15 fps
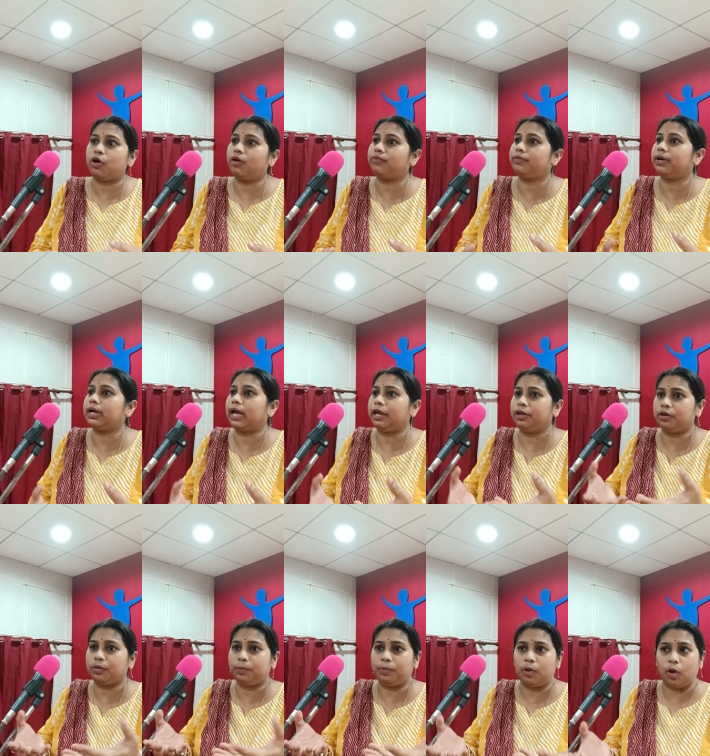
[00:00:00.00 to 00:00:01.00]
of a kind
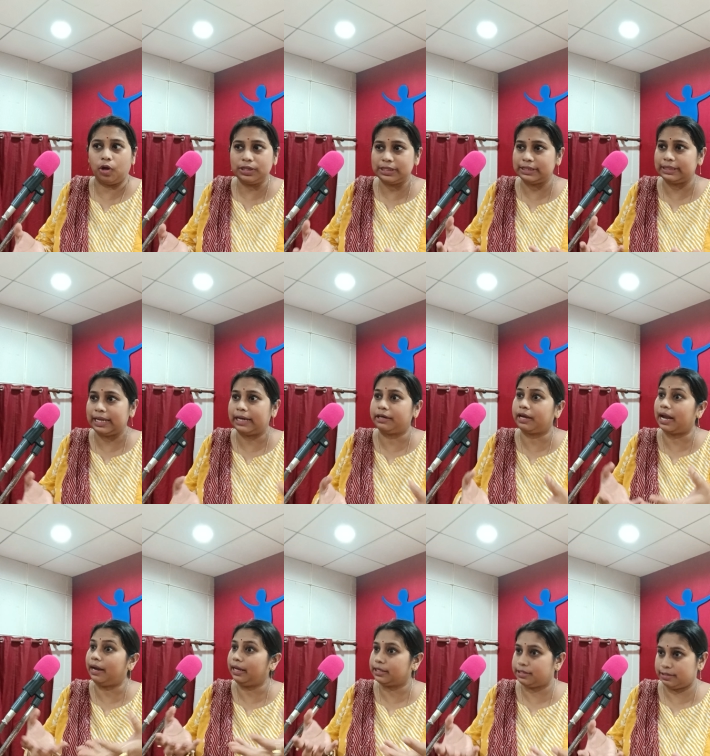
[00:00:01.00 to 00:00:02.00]
of plot, that
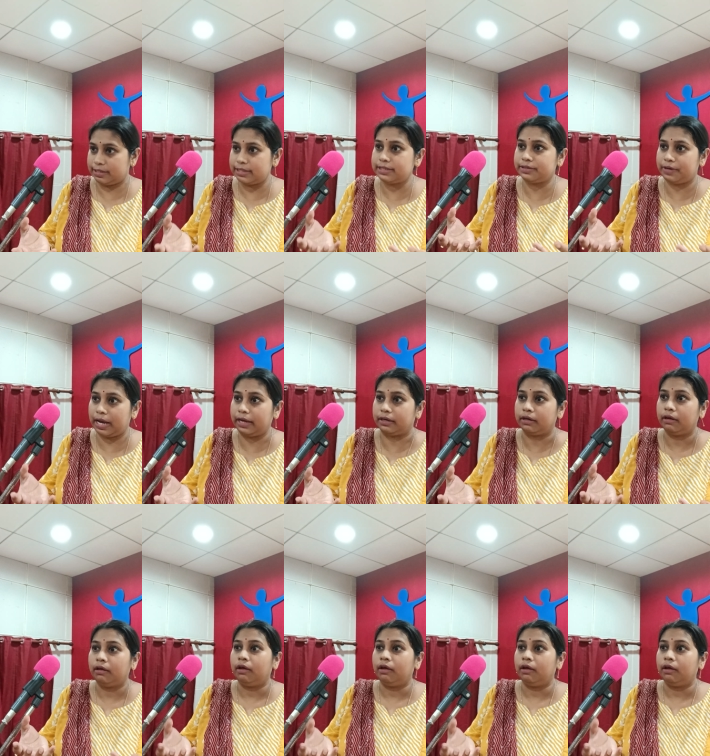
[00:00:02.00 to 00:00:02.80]
characters, right?